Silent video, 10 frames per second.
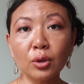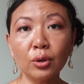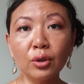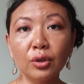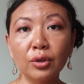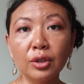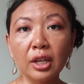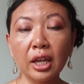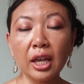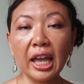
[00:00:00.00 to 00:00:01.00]
haul.
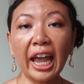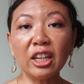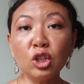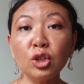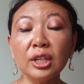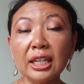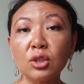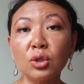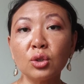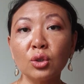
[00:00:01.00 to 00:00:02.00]
And you need
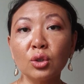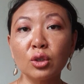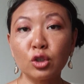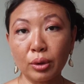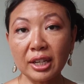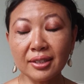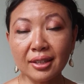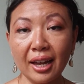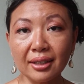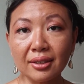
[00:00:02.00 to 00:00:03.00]
to trust
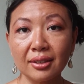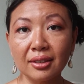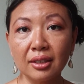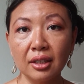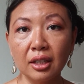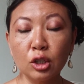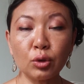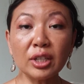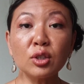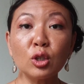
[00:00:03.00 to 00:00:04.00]
that.
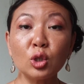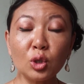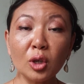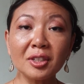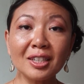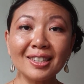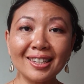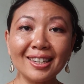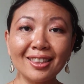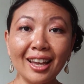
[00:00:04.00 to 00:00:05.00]
Trust the
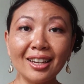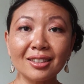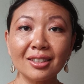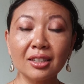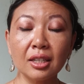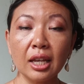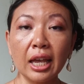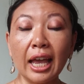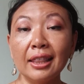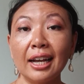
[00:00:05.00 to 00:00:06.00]
certainty in that.
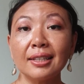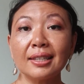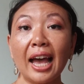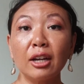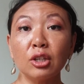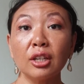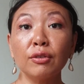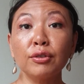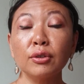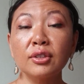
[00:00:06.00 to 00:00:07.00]
And that's how you can
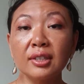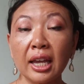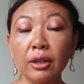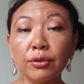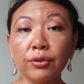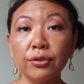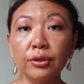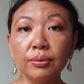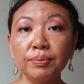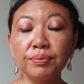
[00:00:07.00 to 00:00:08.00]
feel safe.
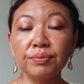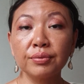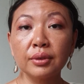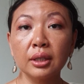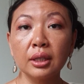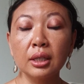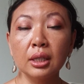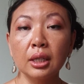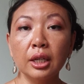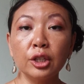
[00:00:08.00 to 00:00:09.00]

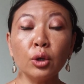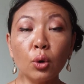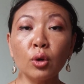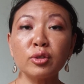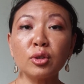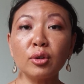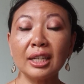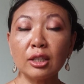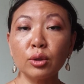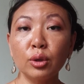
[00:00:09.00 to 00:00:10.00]
You also
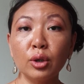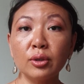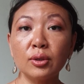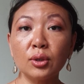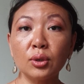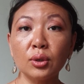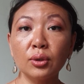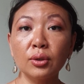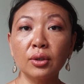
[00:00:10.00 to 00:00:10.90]
need to learn to